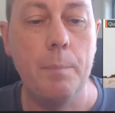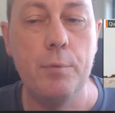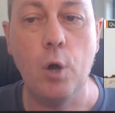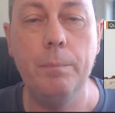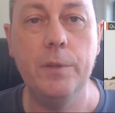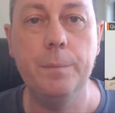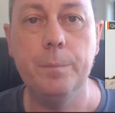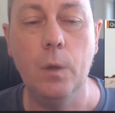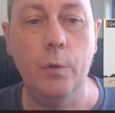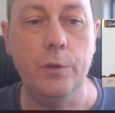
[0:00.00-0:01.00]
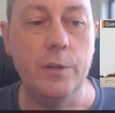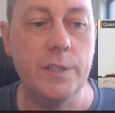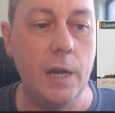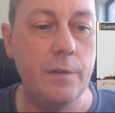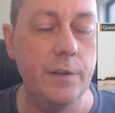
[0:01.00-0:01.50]
prompt on your
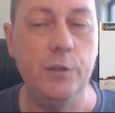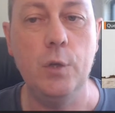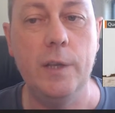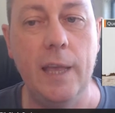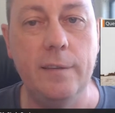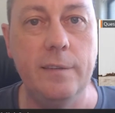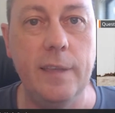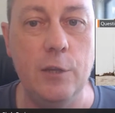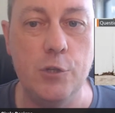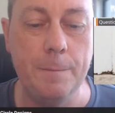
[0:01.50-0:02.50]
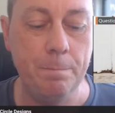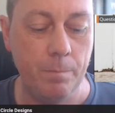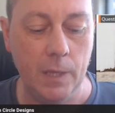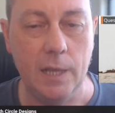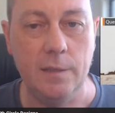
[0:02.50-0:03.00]
server, if you do an SSH in
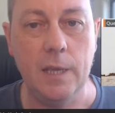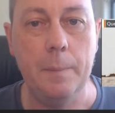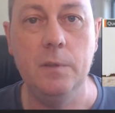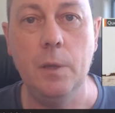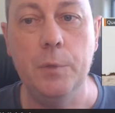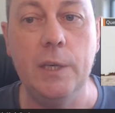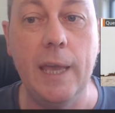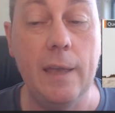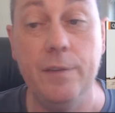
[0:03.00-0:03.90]
and type wget,